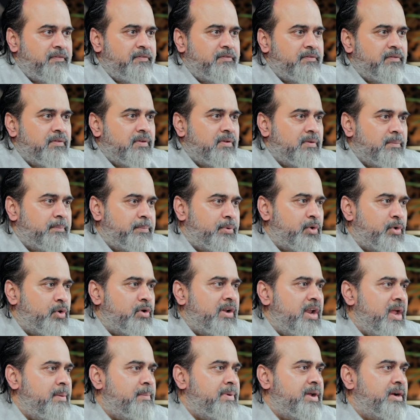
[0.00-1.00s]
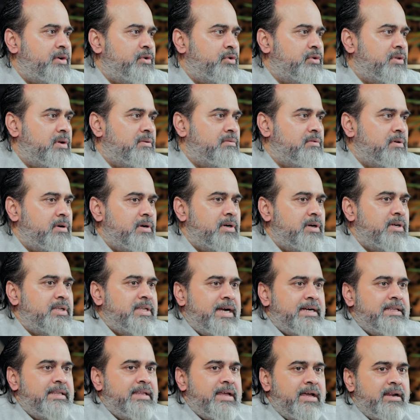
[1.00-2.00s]
of proclaiming to the
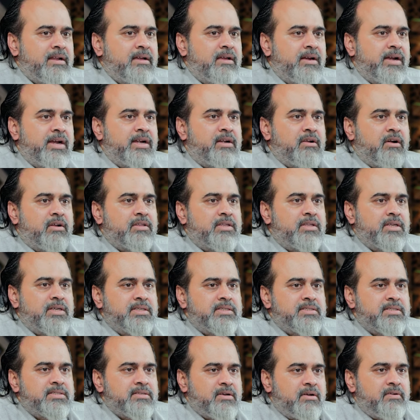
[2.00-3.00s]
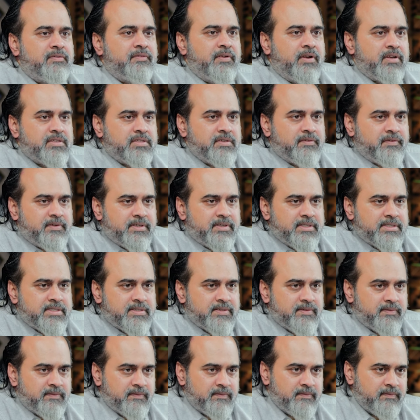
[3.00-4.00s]
world that they are great authors or
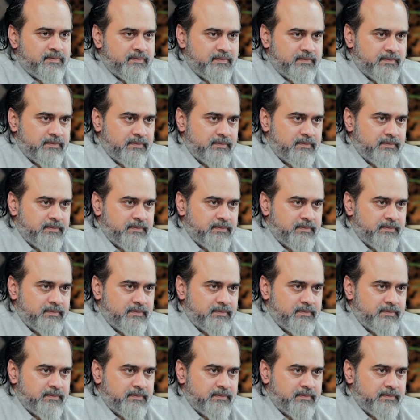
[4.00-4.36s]
philosophers.